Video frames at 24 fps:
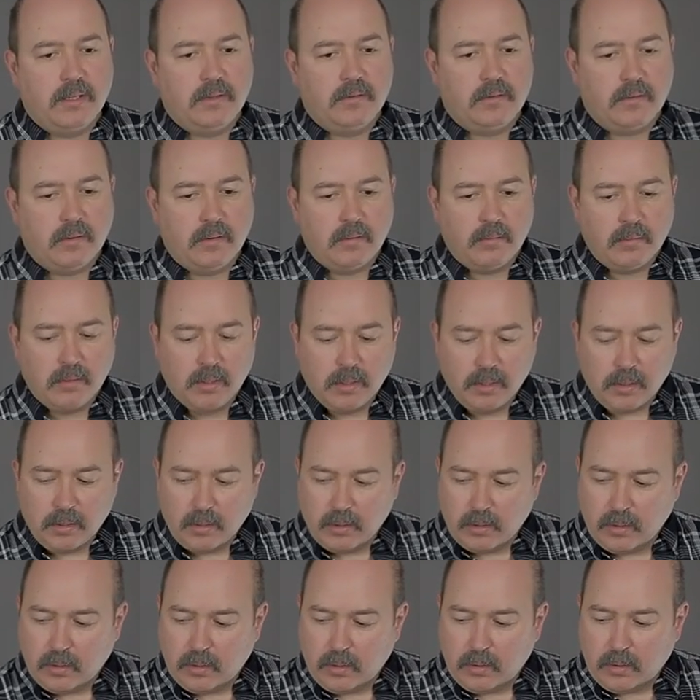So
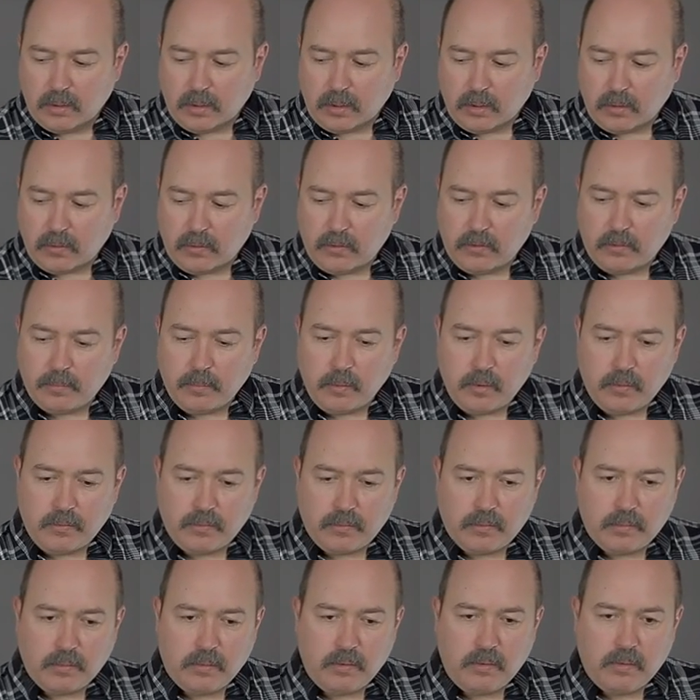always move
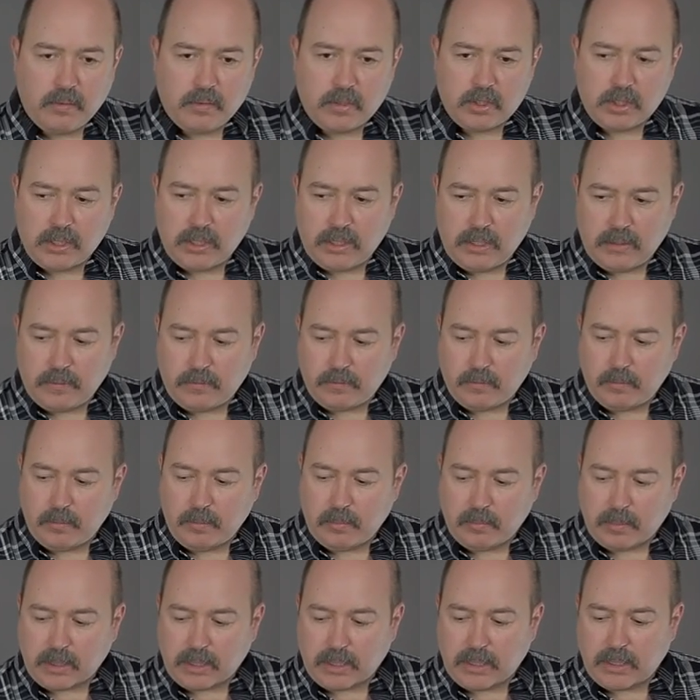through your chain from your
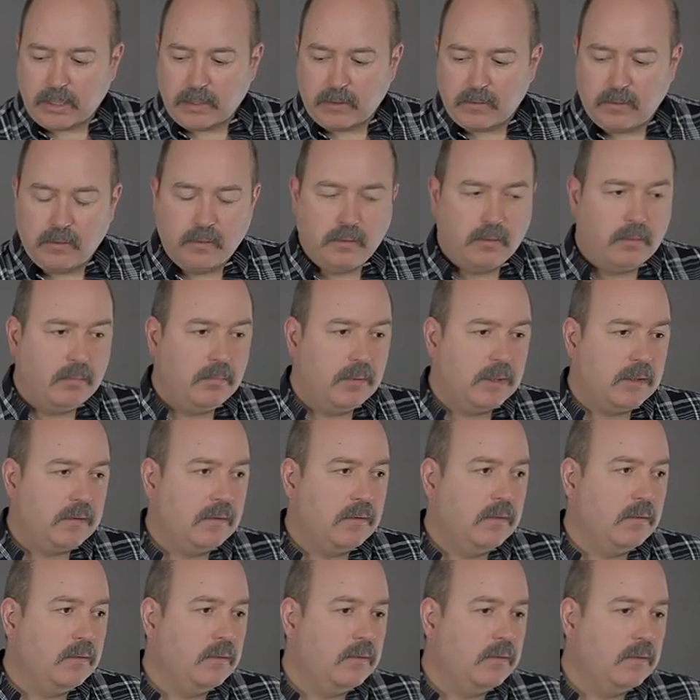mic to your
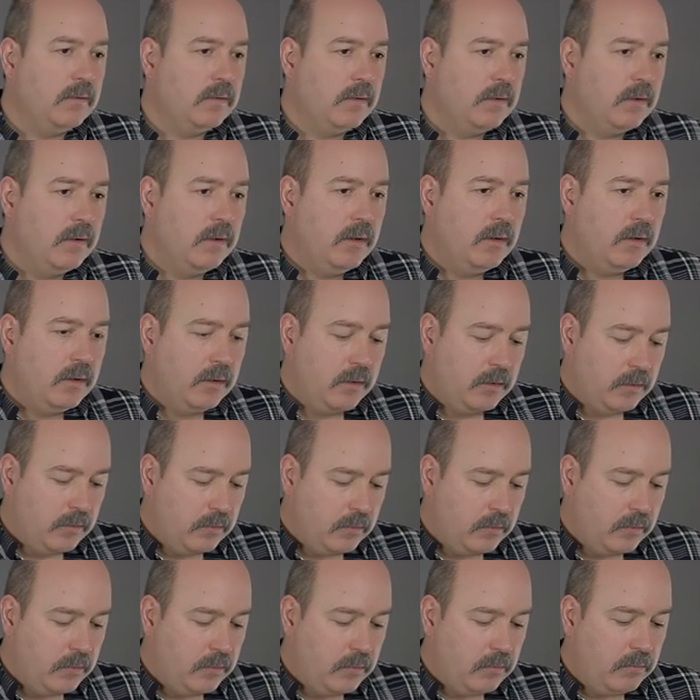mixers
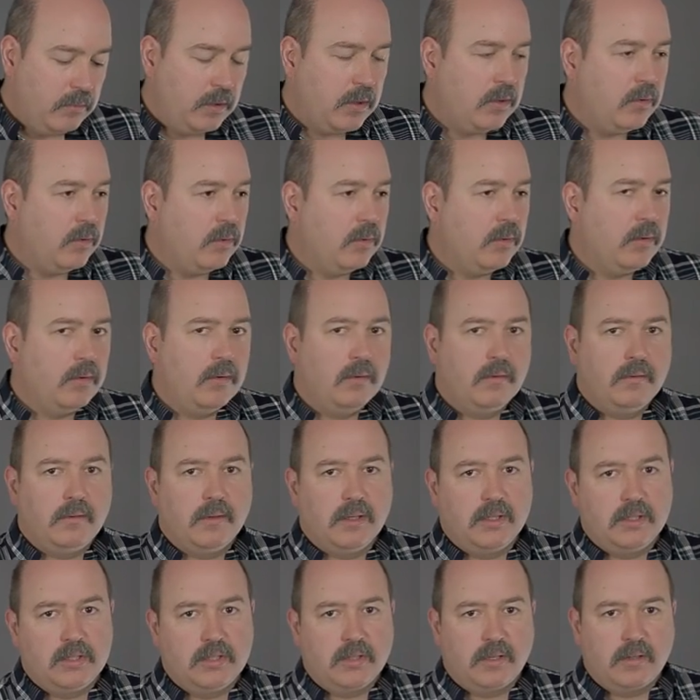to your recorders
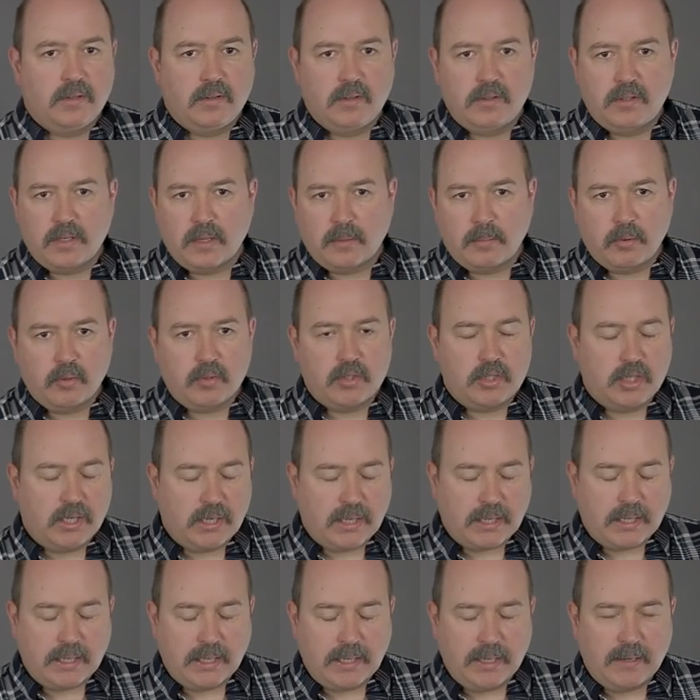and double
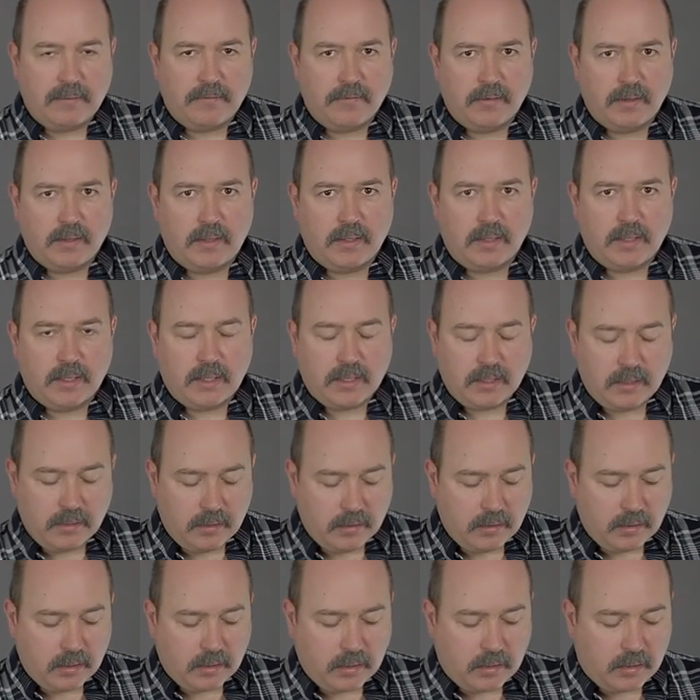check everything
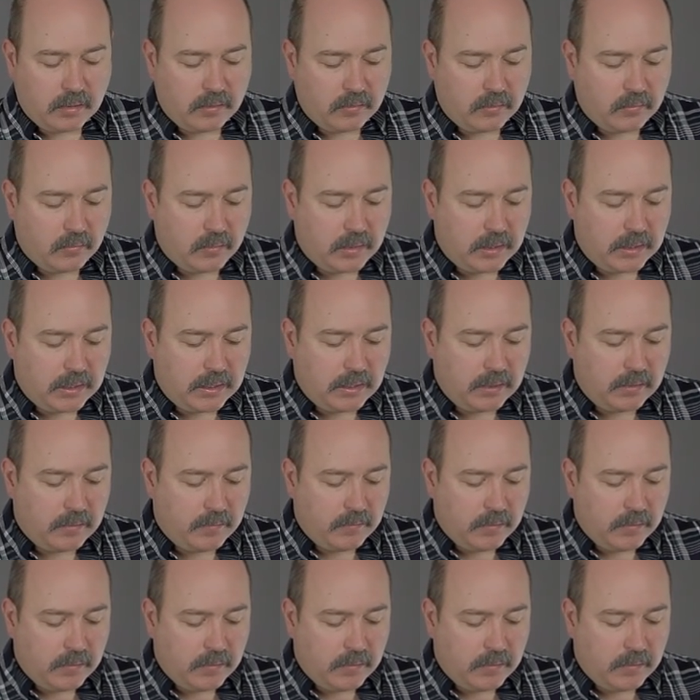along the way.